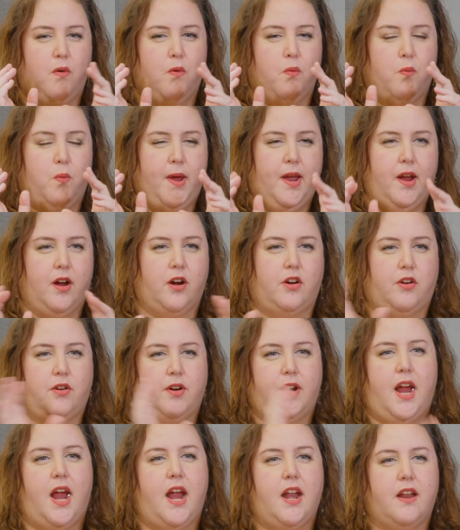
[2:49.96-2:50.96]
We are
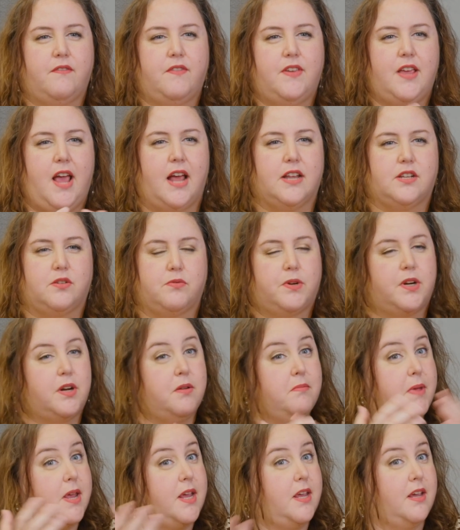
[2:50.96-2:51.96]
creative, yes, we're
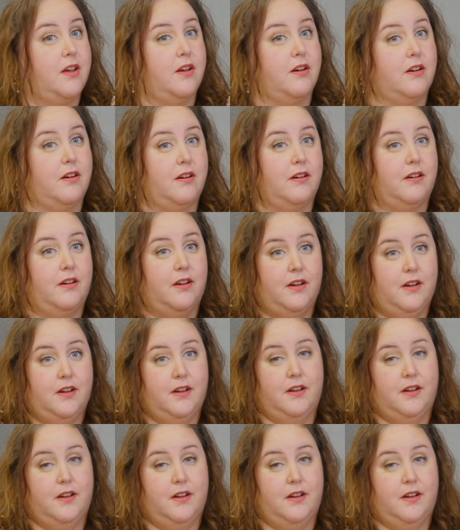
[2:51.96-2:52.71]
going to make your